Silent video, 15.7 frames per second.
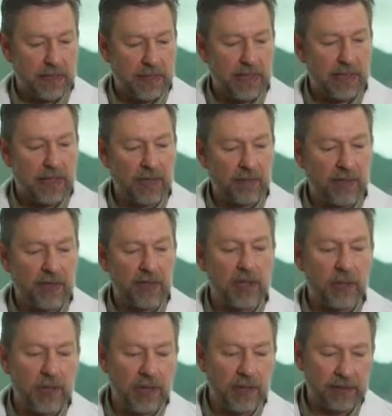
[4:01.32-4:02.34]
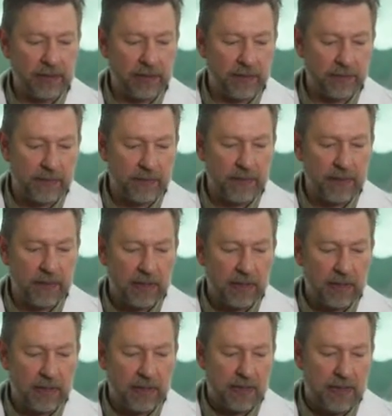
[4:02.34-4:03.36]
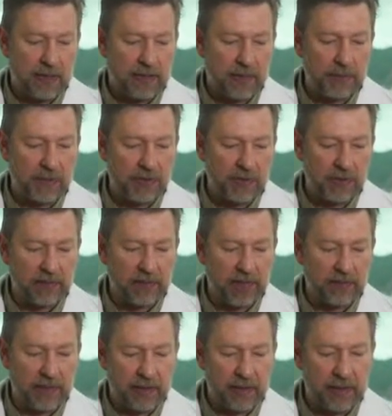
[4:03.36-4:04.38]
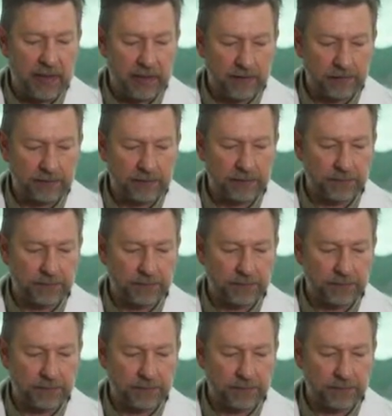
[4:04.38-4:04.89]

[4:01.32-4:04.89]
heat up very quickly, I'll demonstrate that right here.